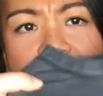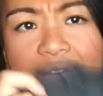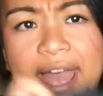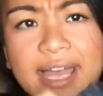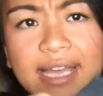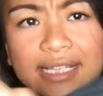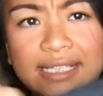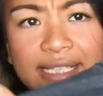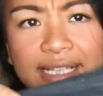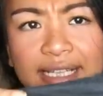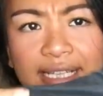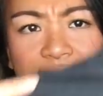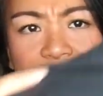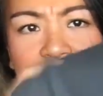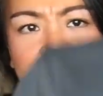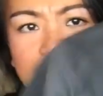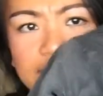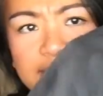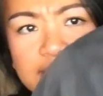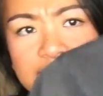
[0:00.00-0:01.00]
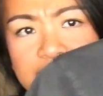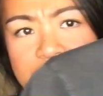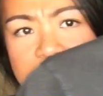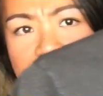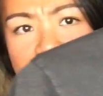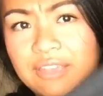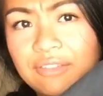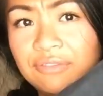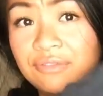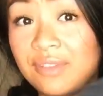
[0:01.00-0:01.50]
and it is
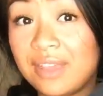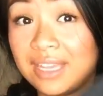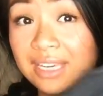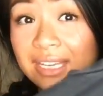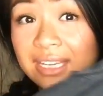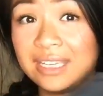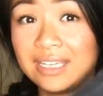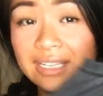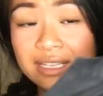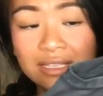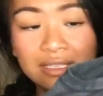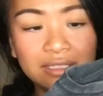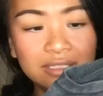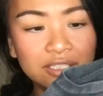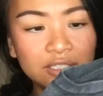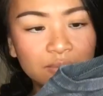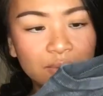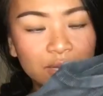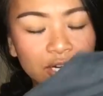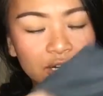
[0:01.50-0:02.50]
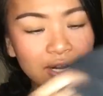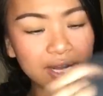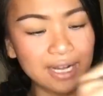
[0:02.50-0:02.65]
a faded sweater,